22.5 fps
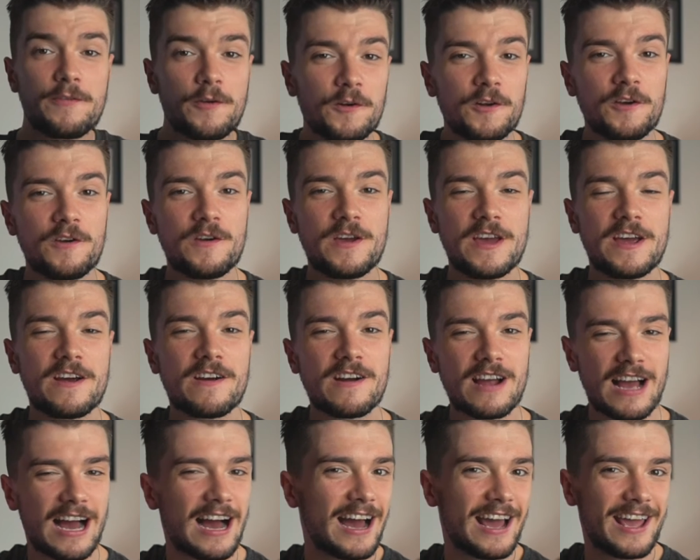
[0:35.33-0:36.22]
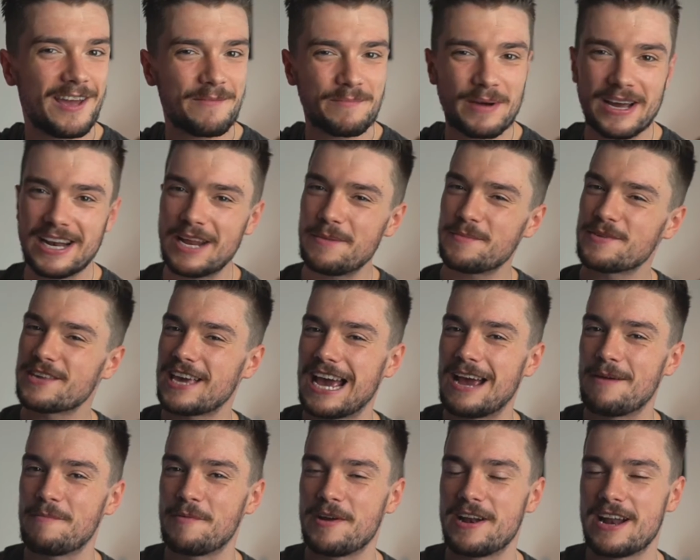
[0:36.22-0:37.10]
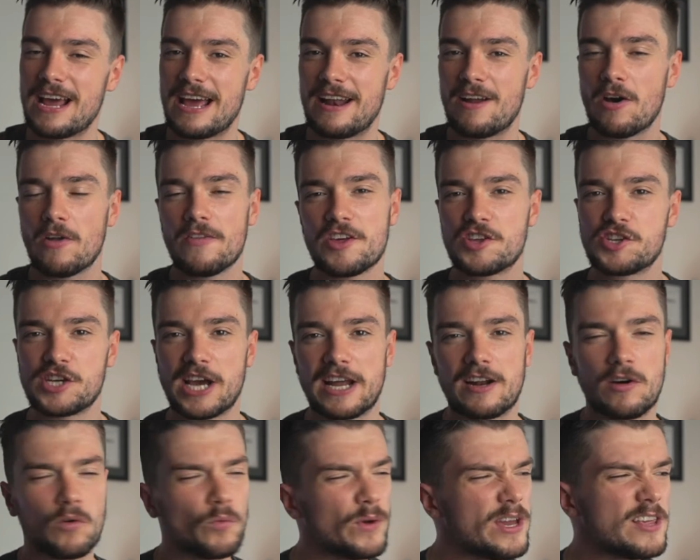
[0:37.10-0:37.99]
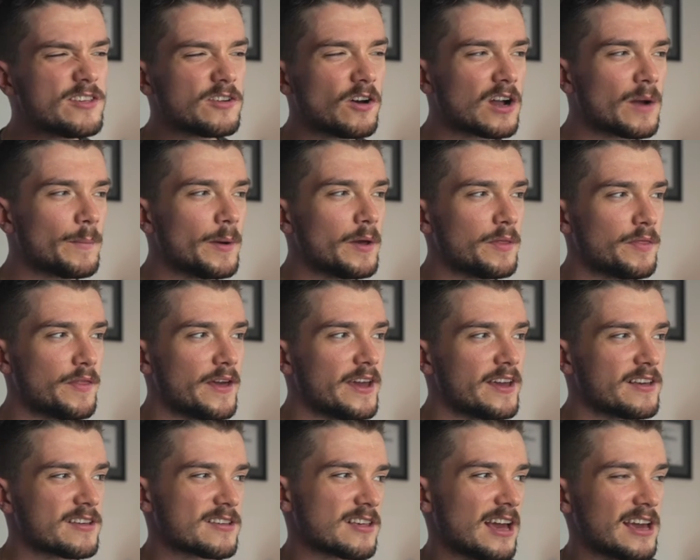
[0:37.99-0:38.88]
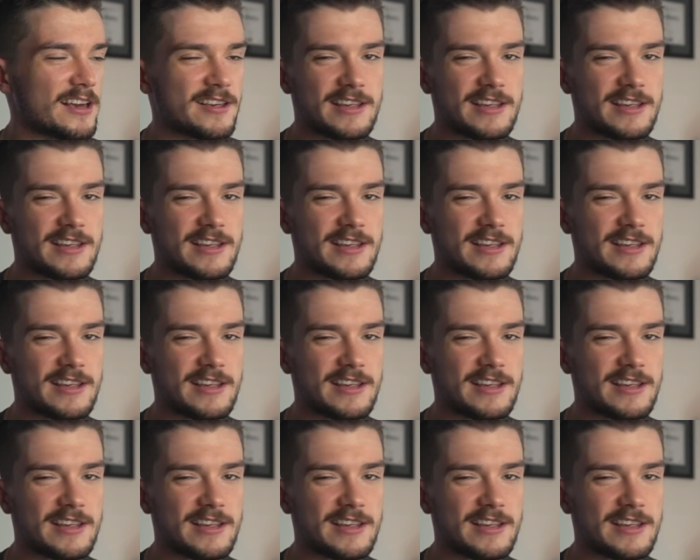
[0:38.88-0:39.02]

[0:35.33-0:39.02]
you're new here, hi, my name's Cameron, and on this channel we talk about things like